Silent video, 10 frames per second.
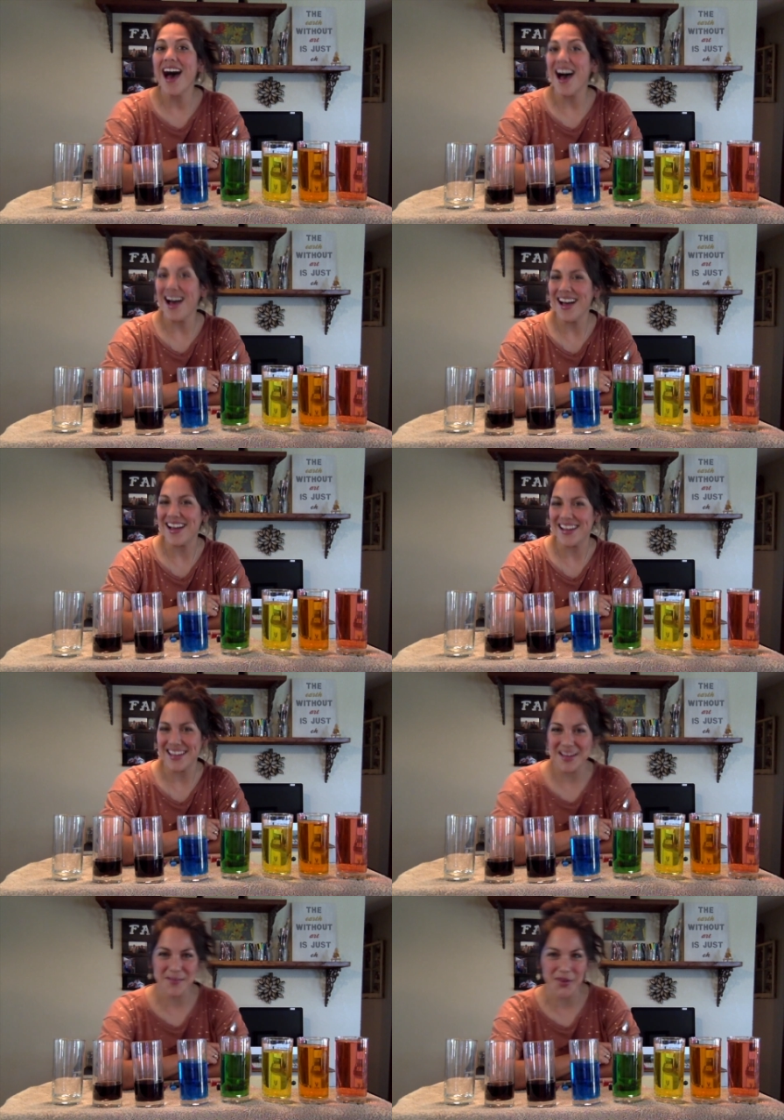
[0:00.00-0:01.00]

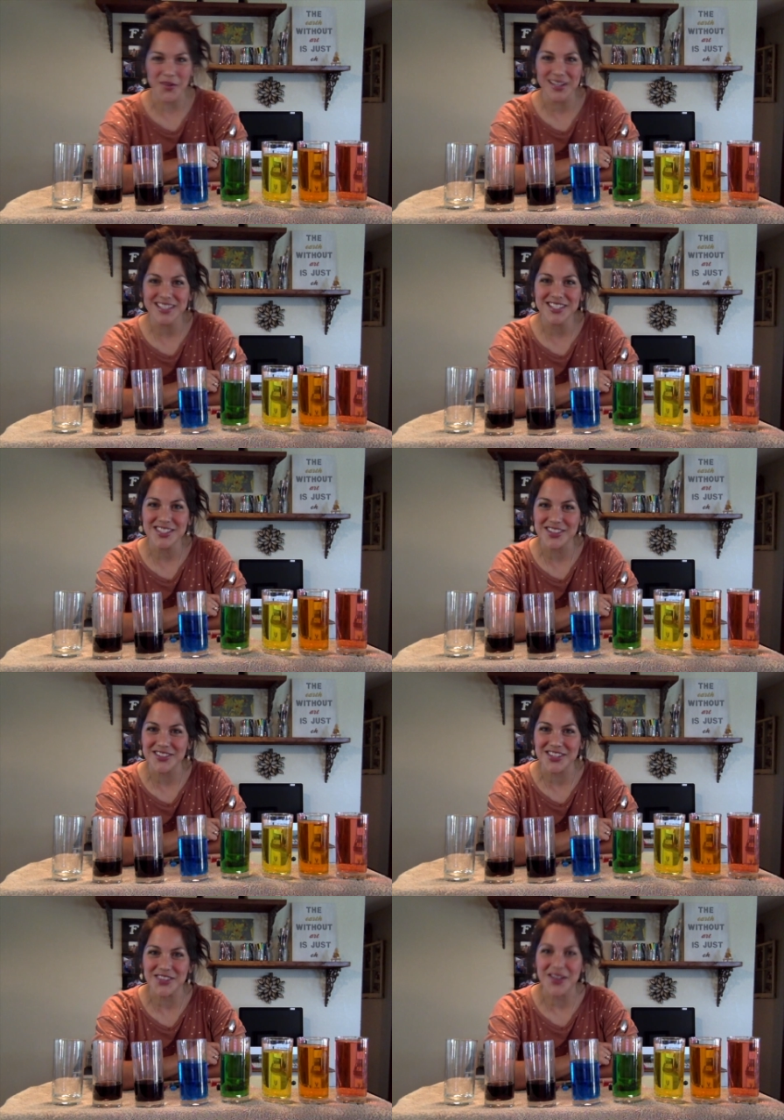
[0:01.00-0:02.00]
I am going to show
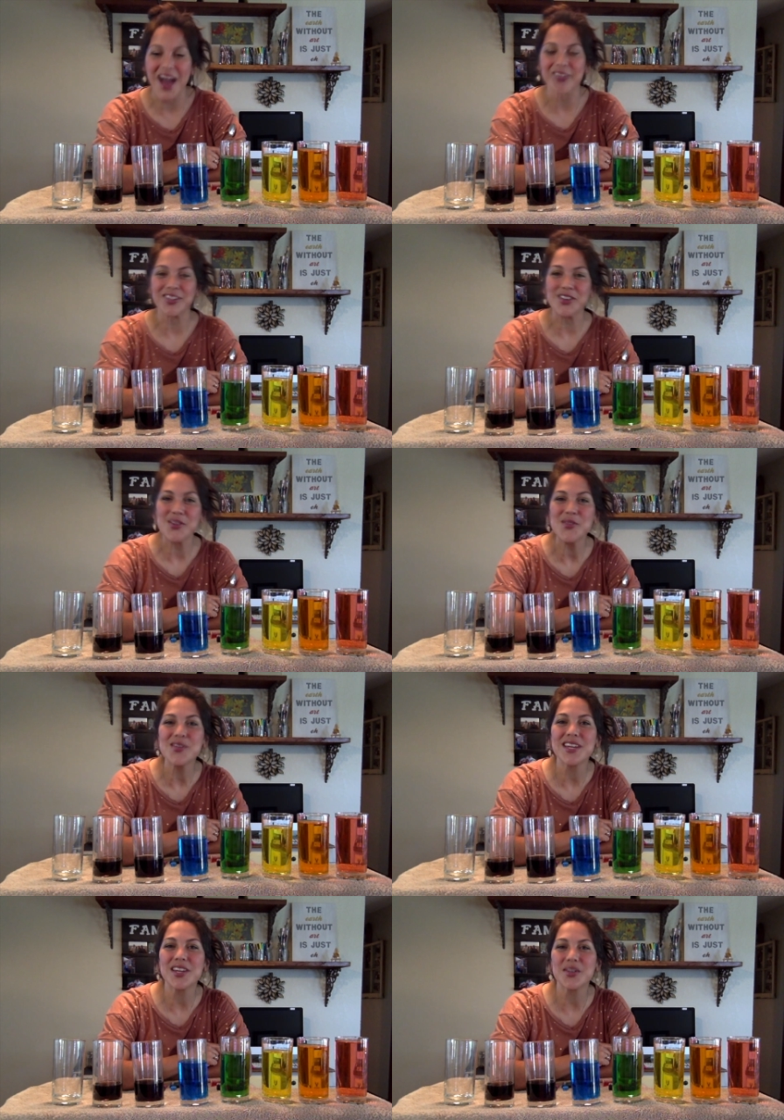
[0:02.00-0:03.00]
you how you
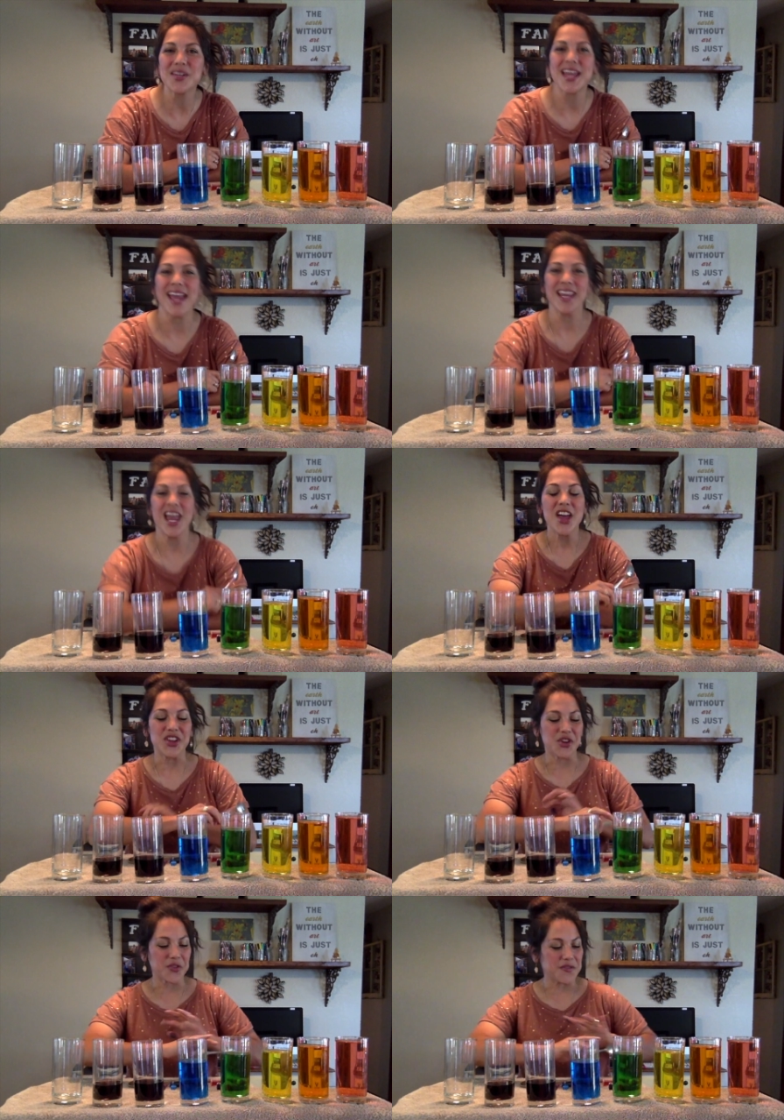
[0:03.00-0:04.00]
can create
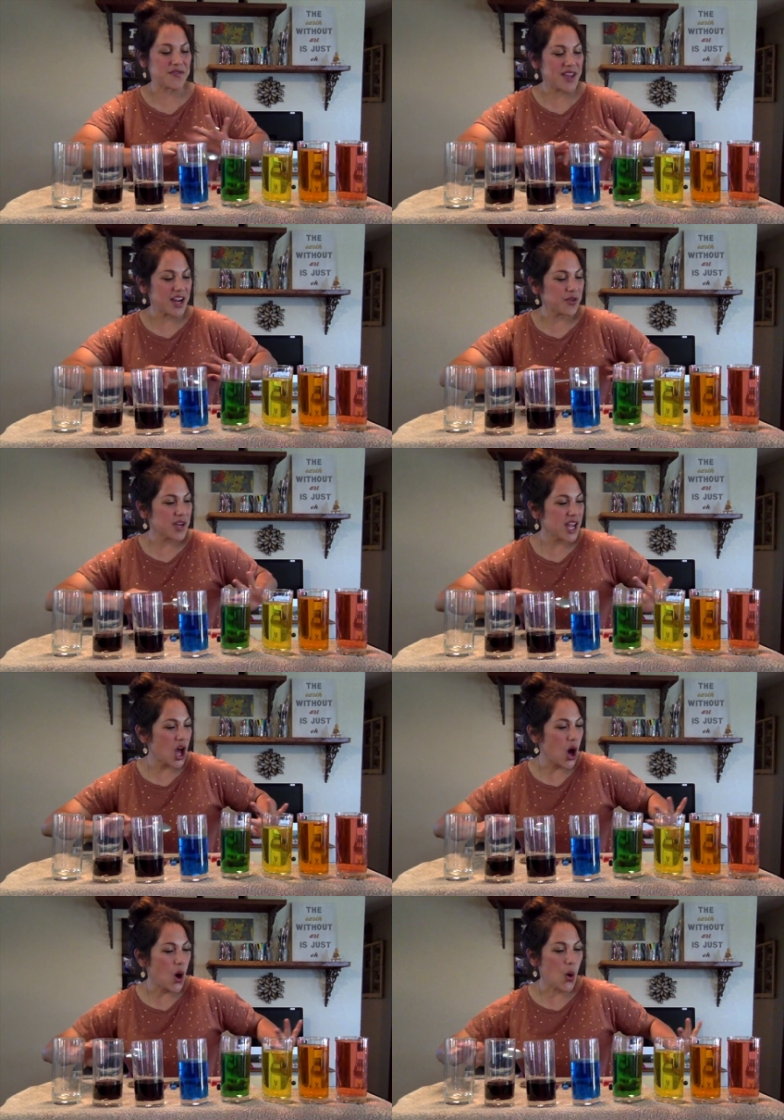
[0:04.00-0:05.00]
your very
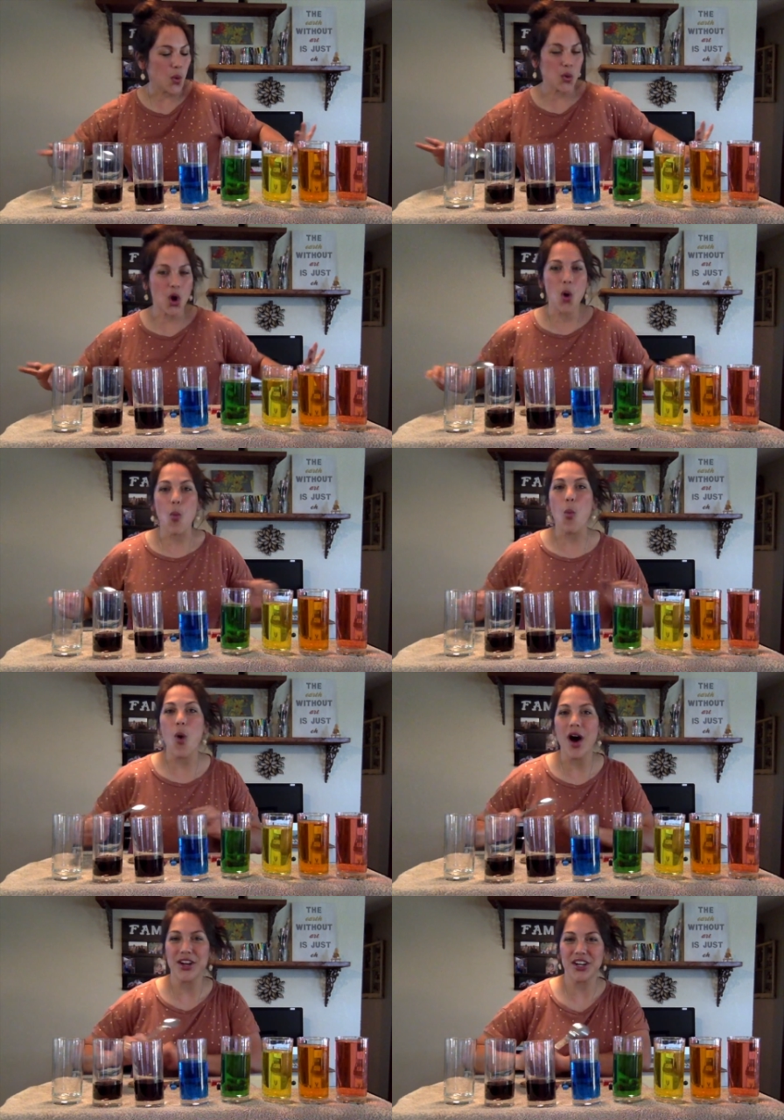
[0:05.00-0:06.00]
own
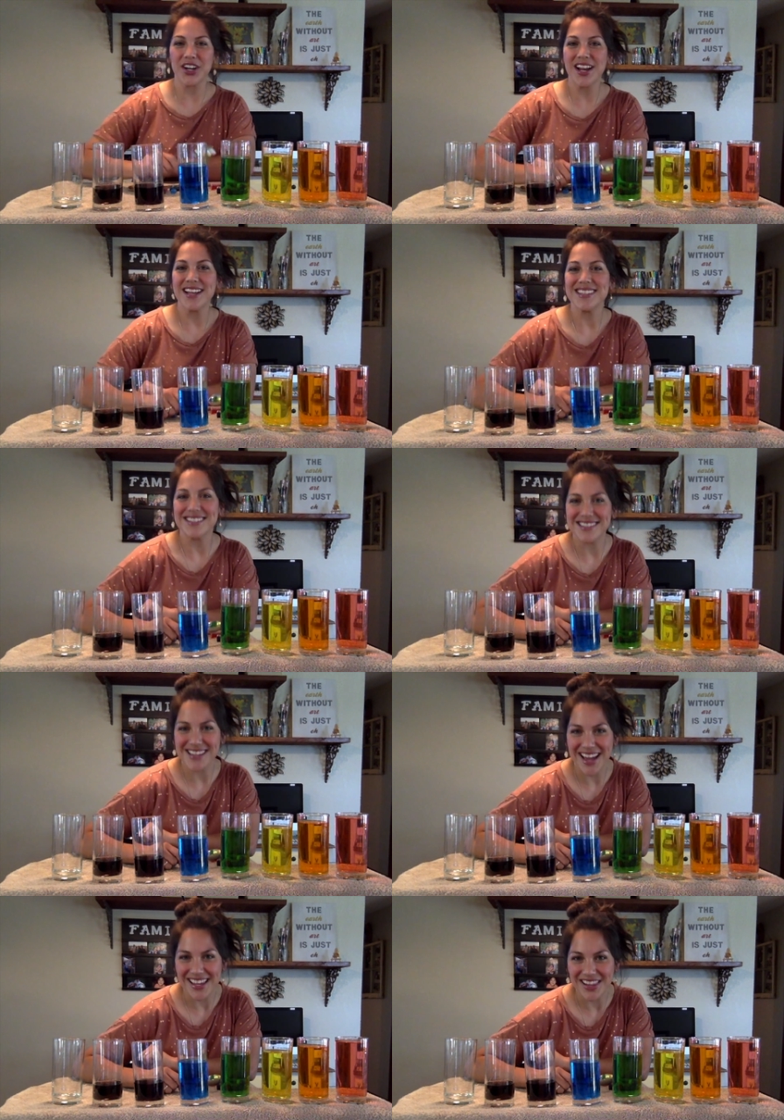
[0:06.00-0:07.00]
water
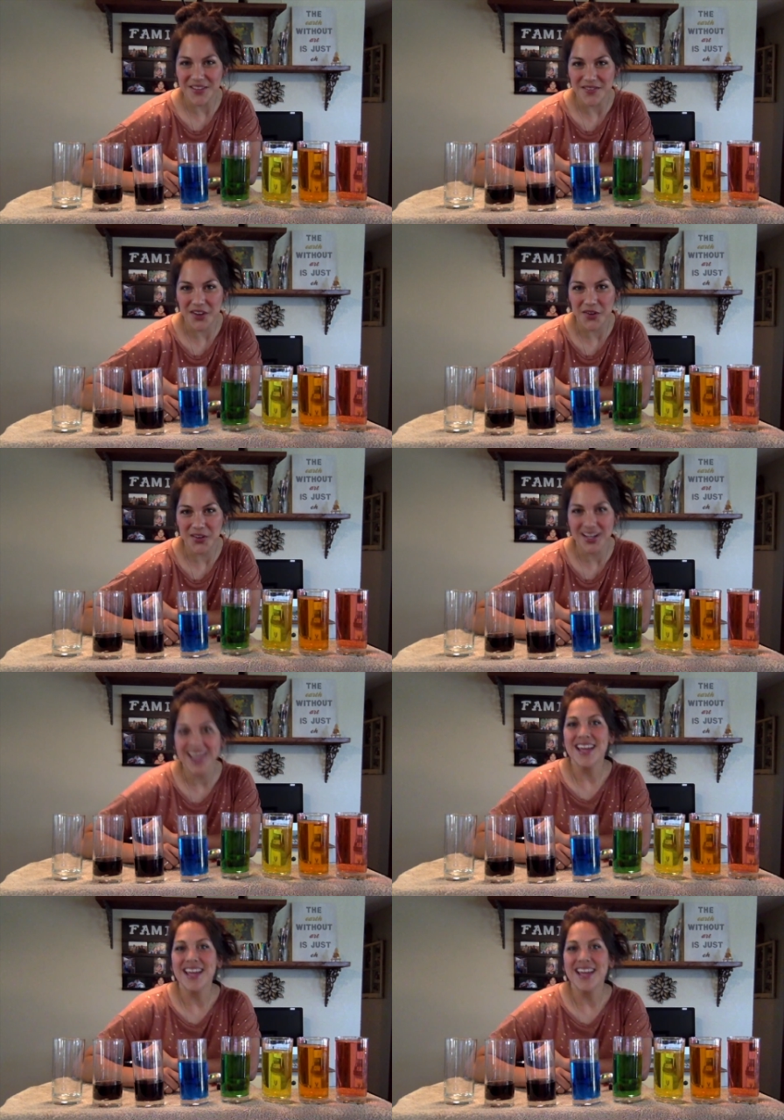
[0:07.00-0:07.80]
xylophone.